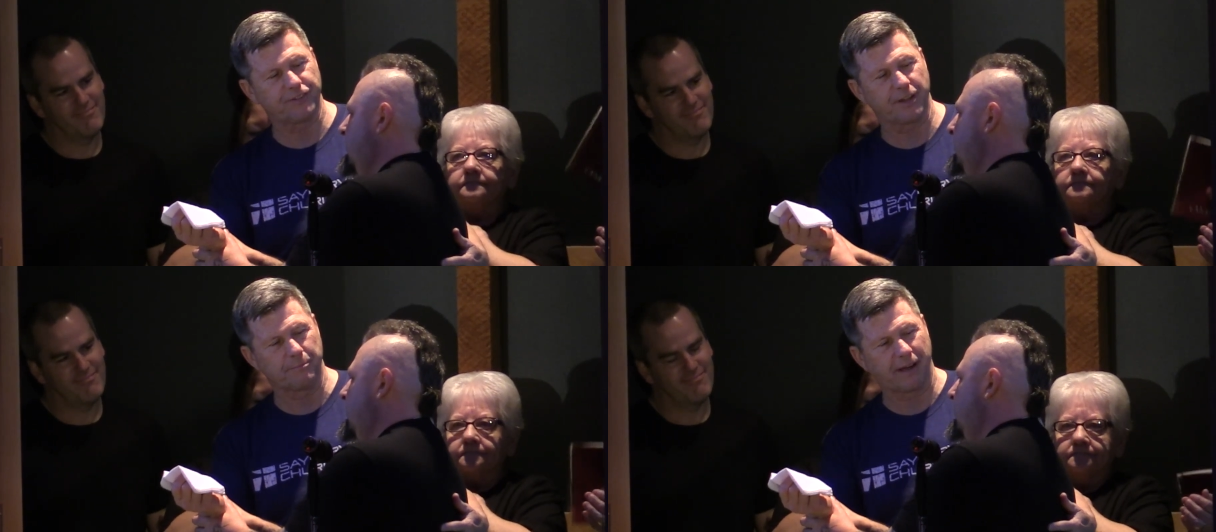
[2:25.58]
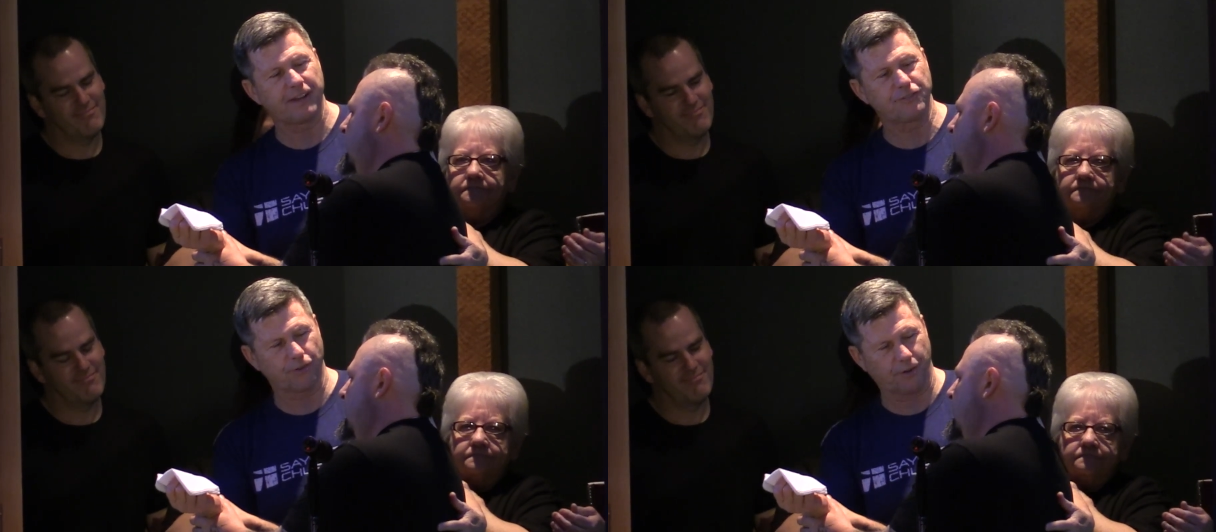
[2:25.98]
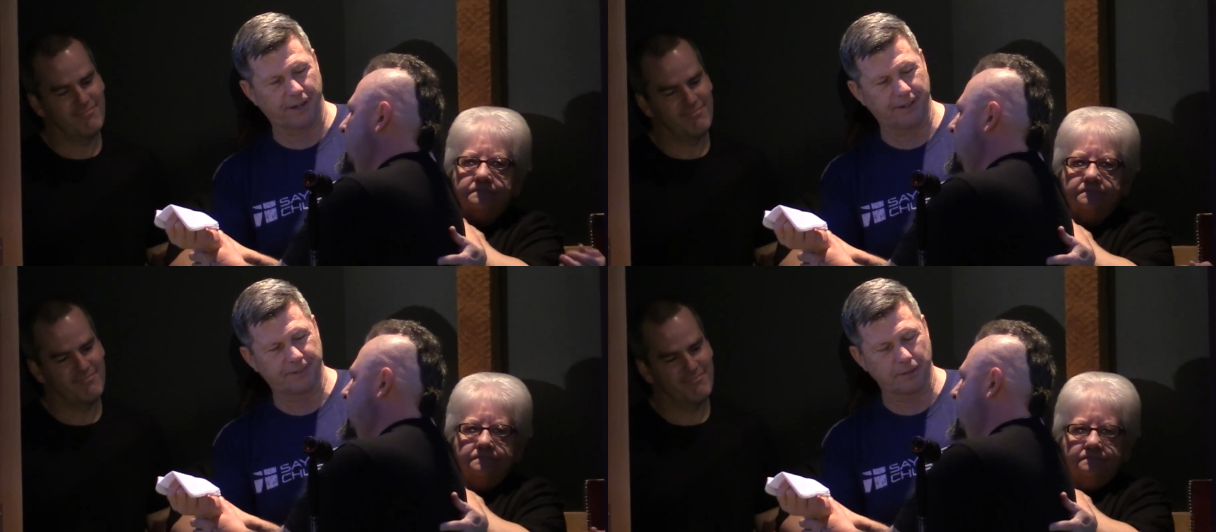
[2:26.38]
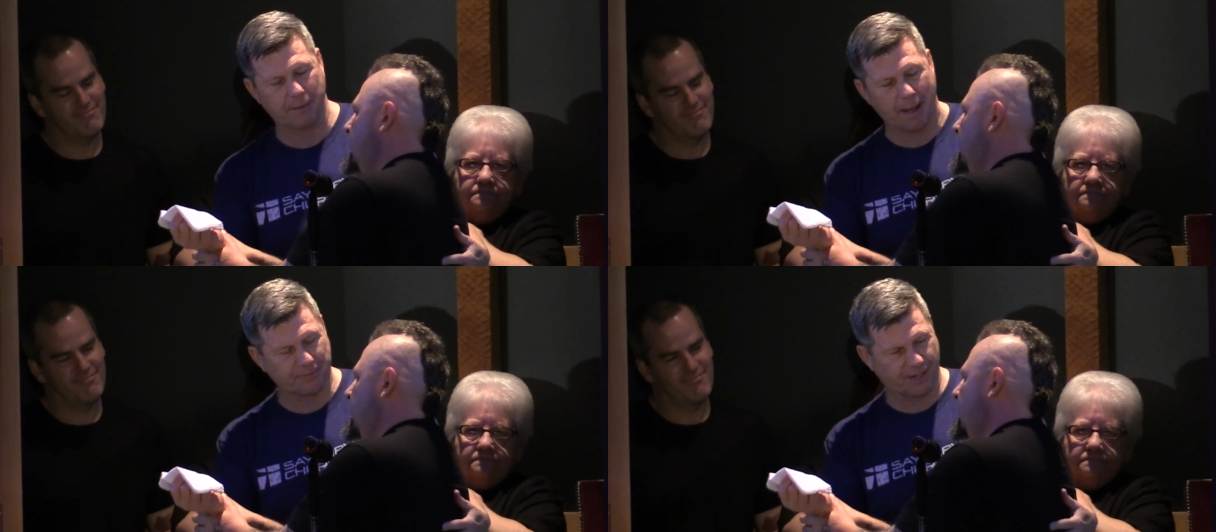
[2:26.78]
Speaker 1: and my joy to
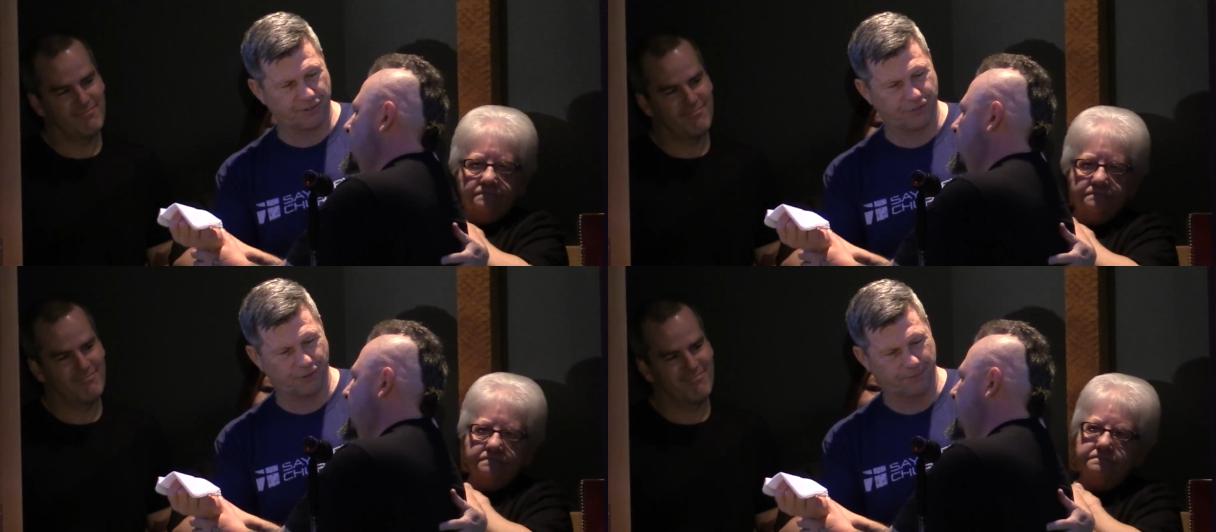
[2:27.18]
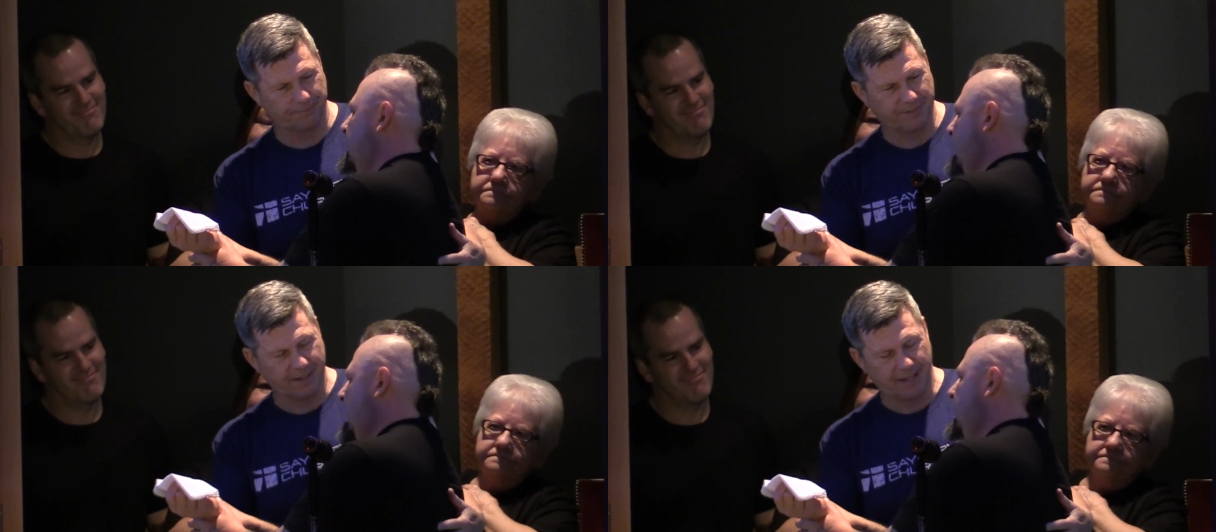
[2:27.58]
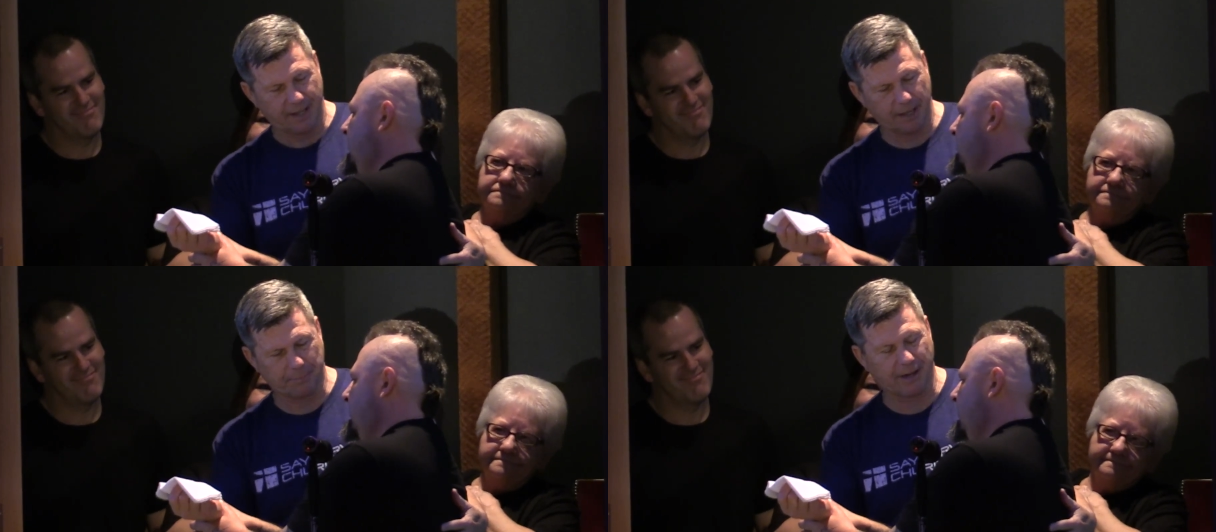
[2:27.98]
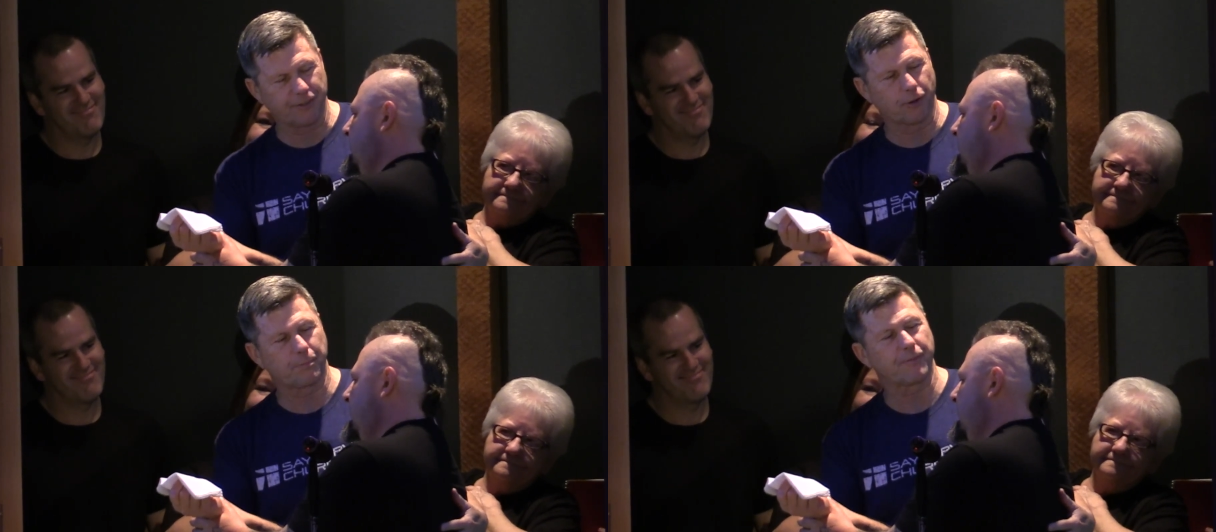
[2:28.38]
baptize you. Thank you.
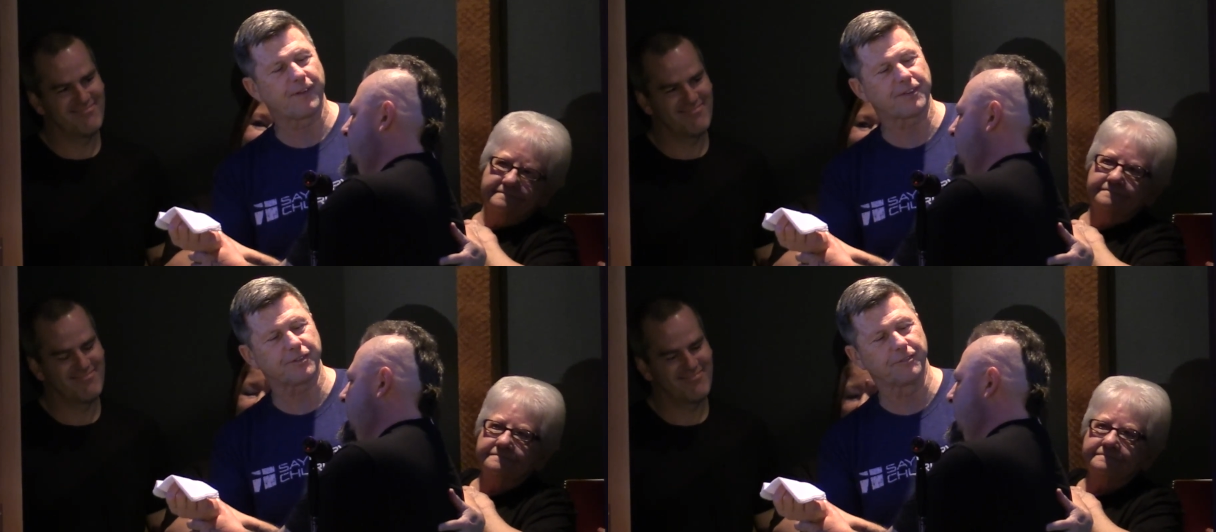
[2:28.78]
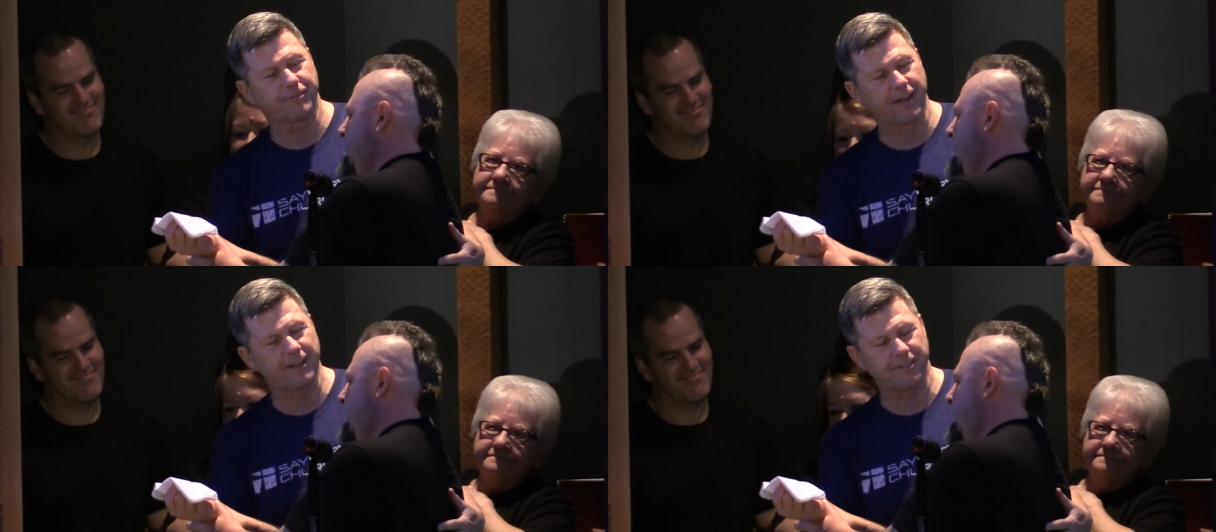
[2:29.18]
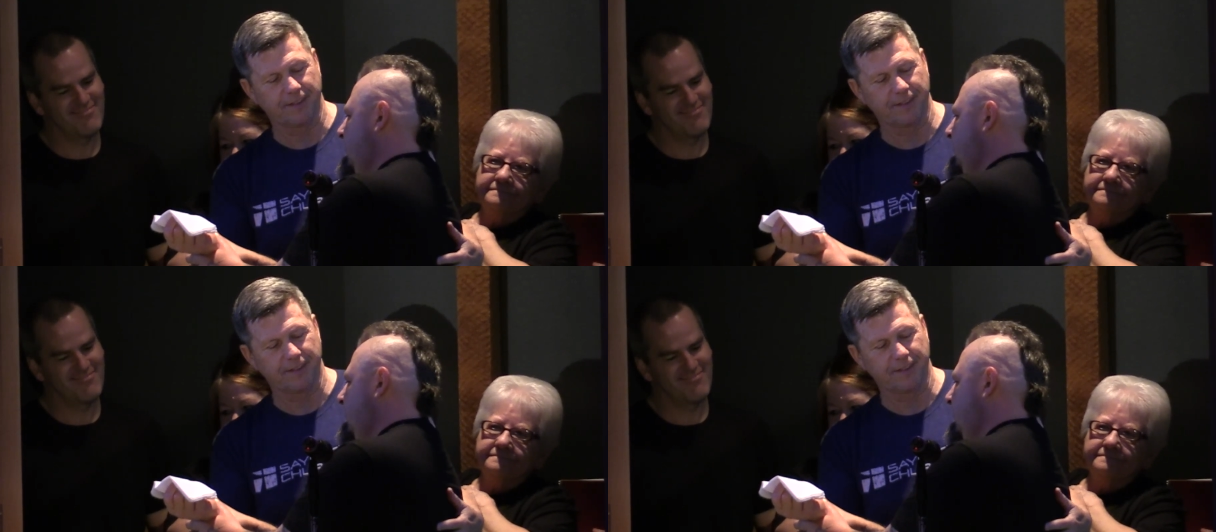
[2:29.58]
Upon your profession of faith,